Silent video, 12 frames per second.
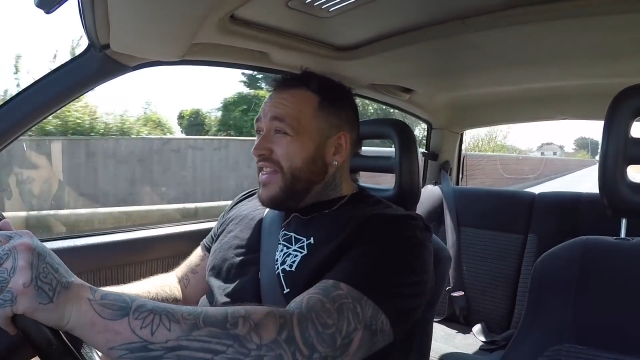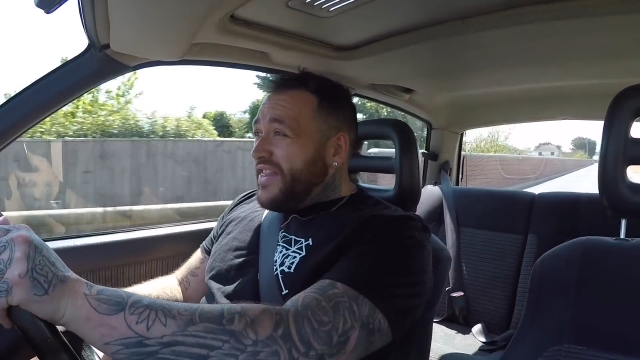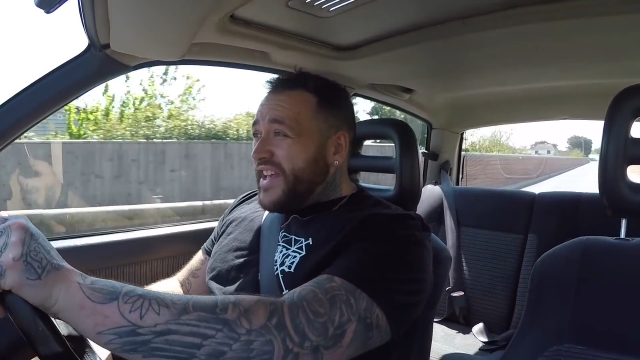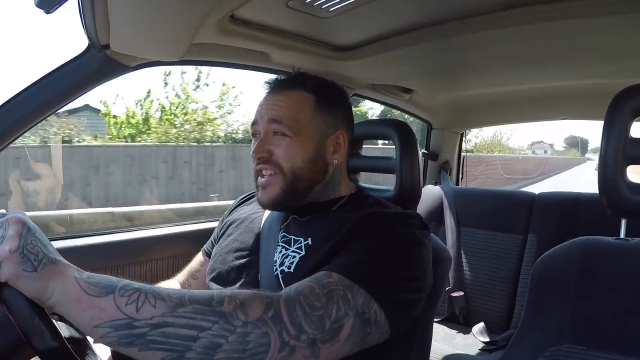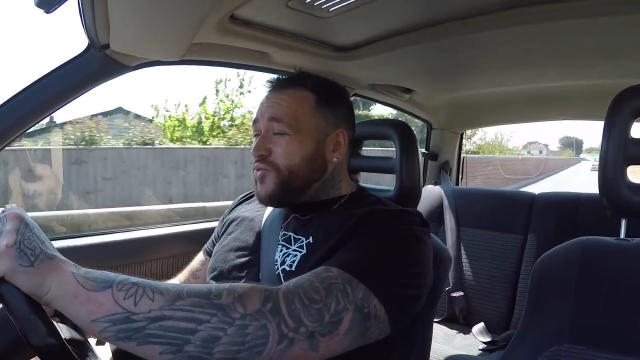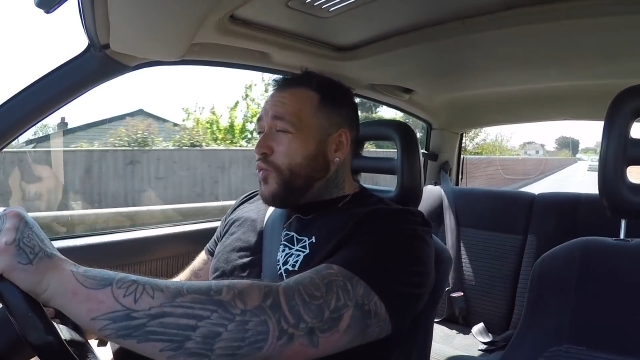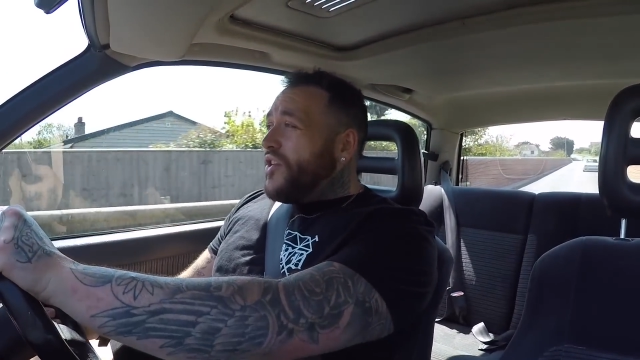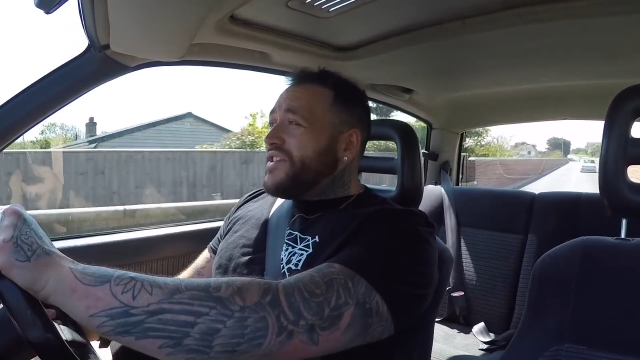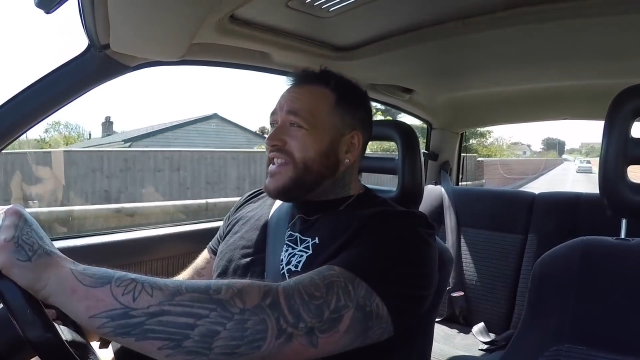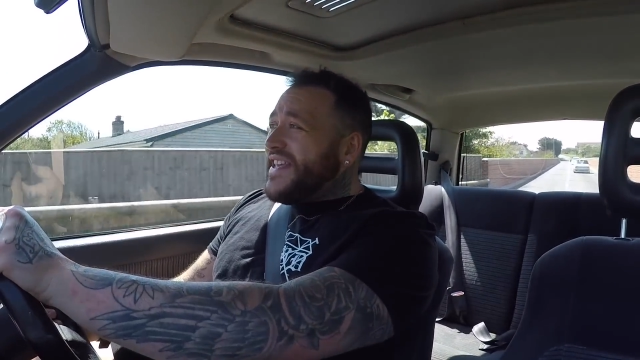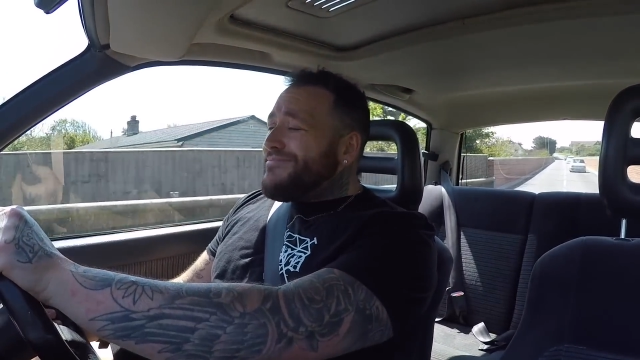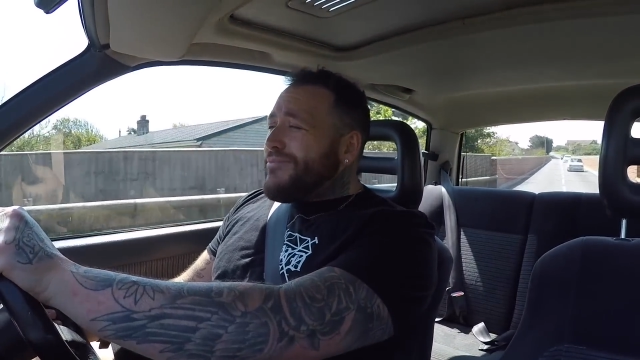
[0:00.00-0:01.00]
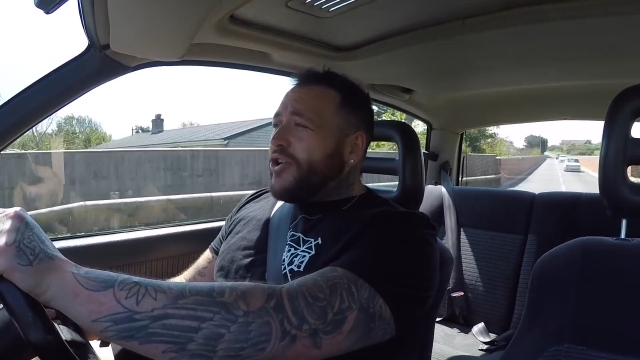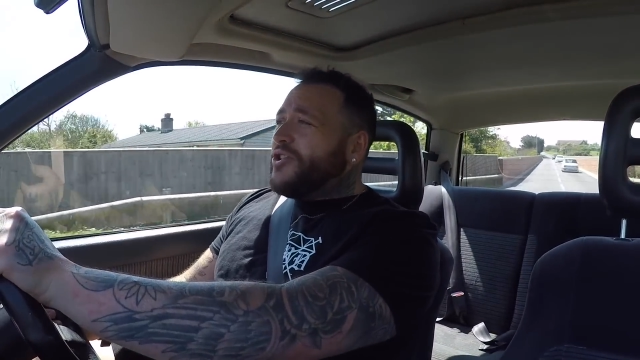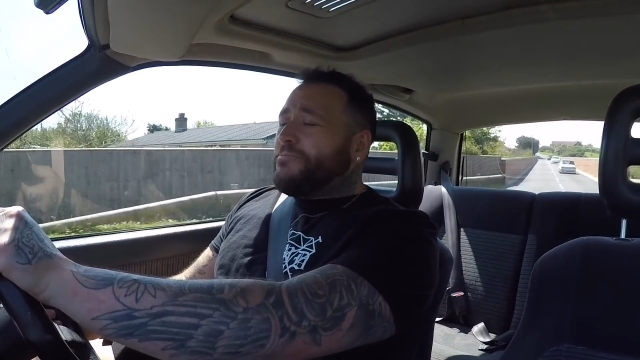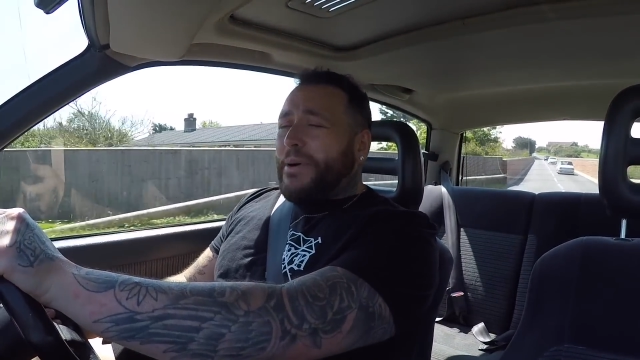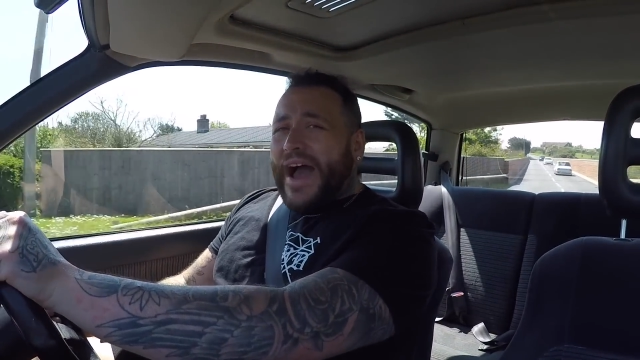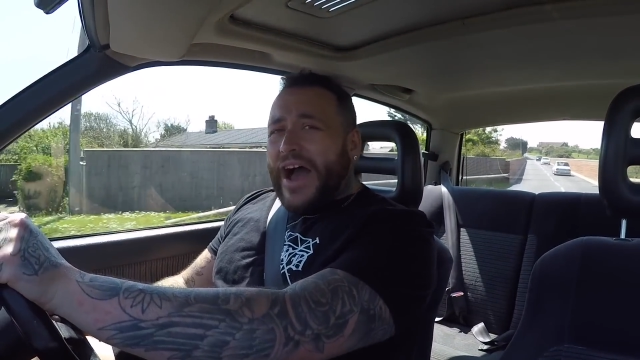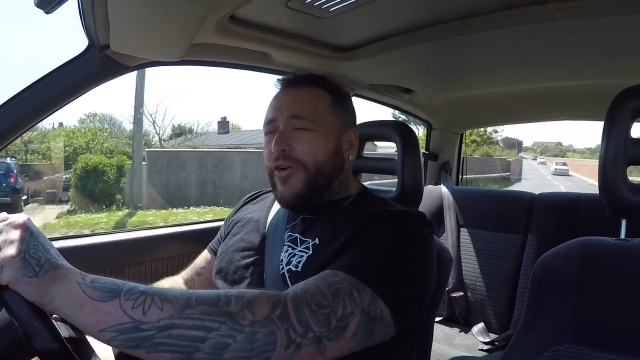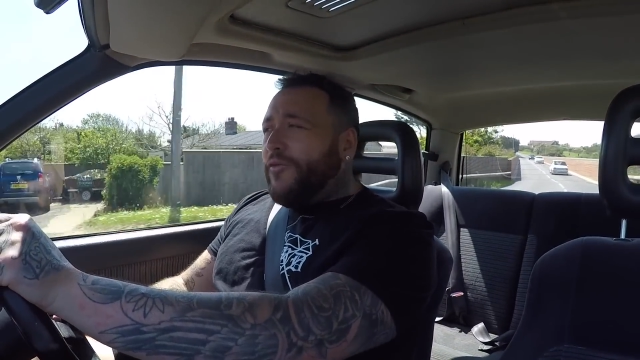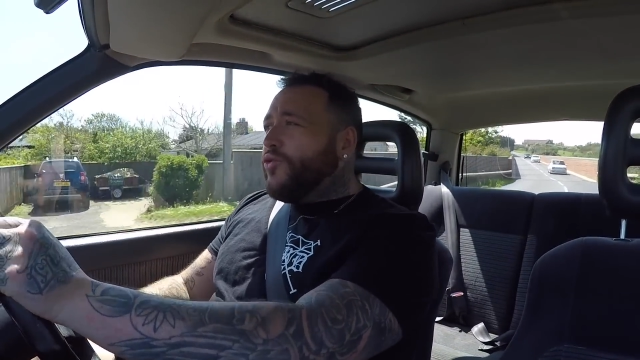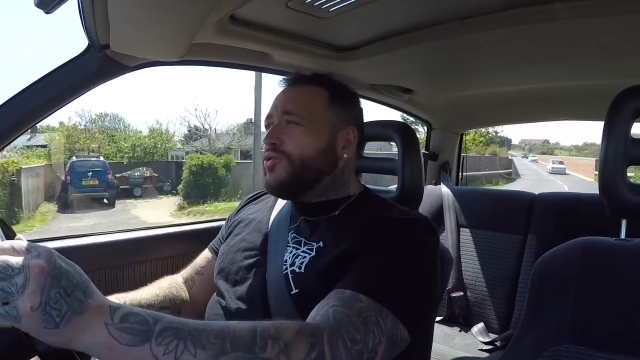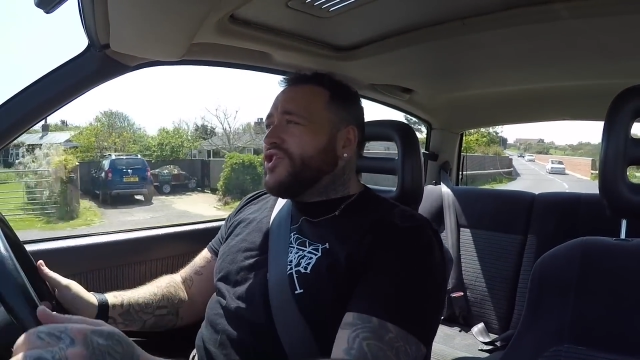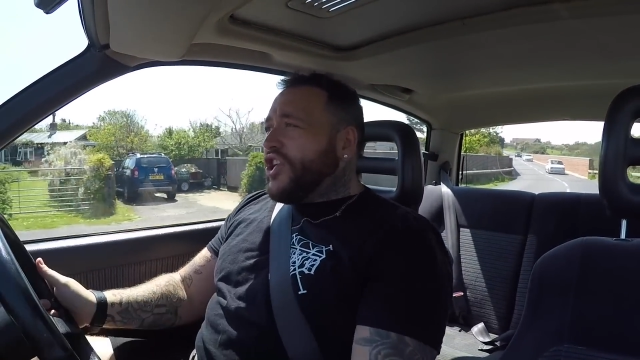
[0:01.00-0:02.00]
This was the most
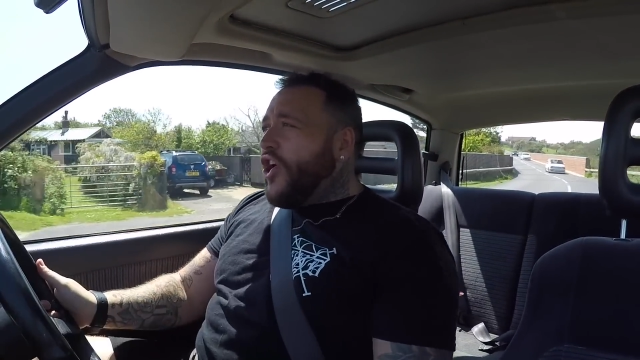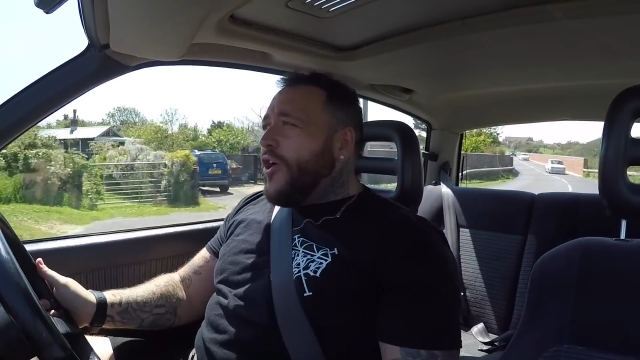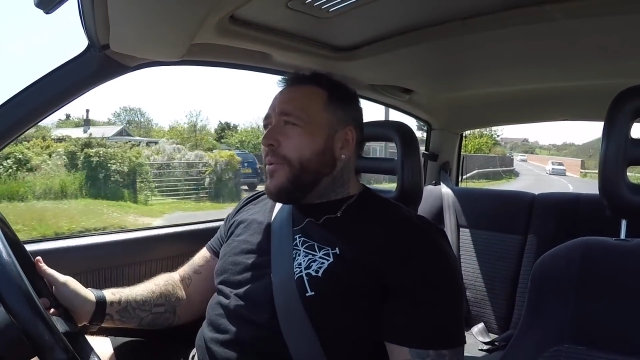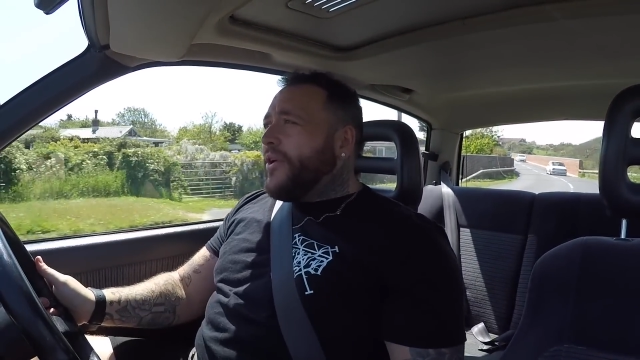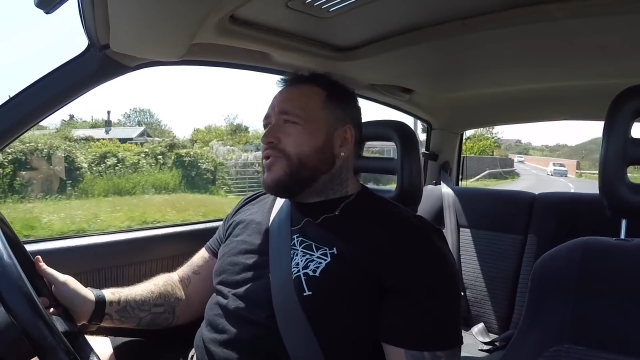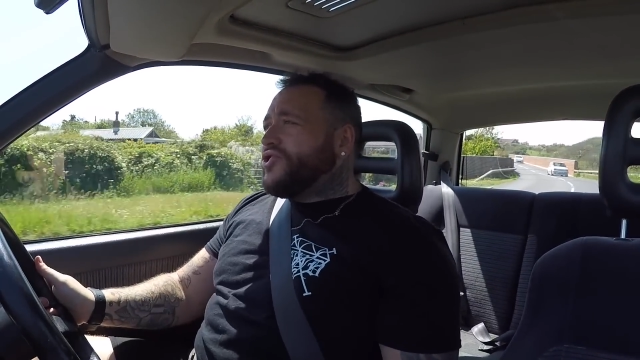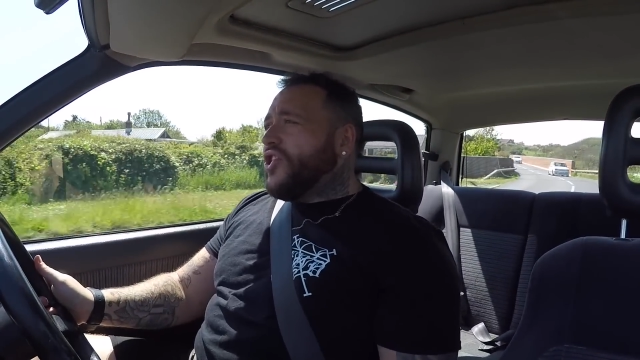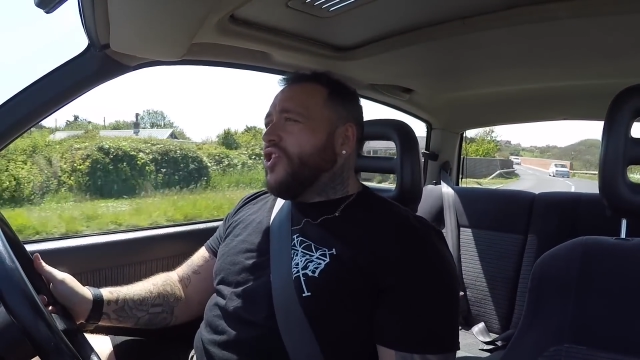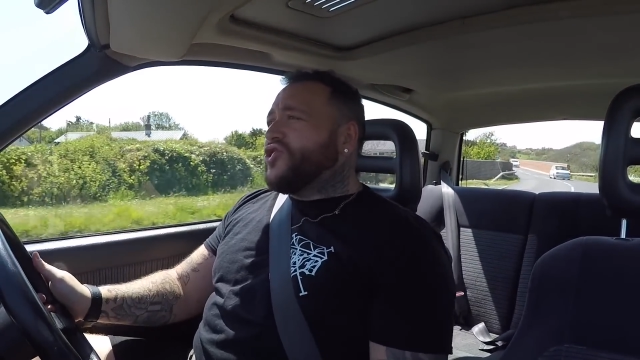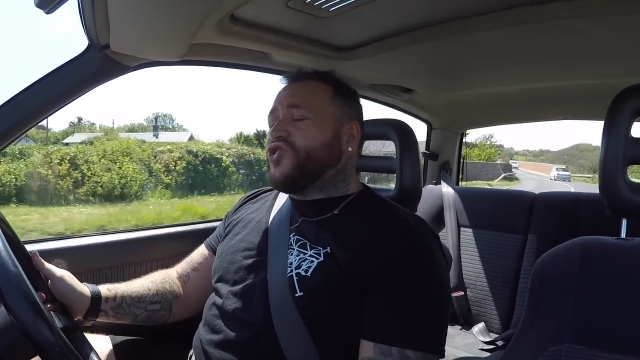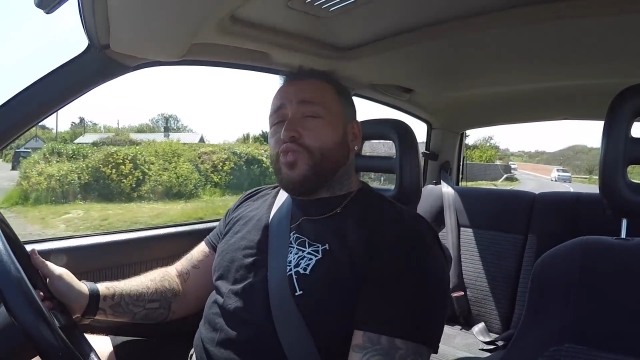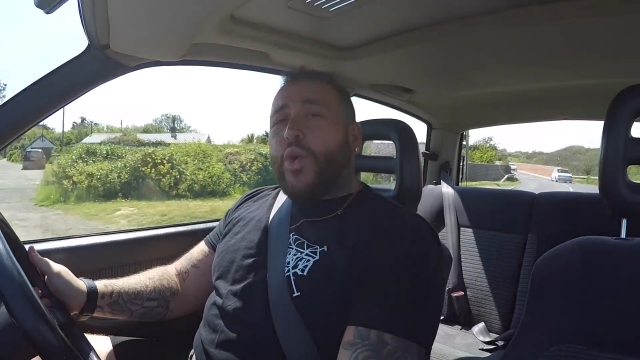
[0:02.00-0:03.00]
powerful turbocharged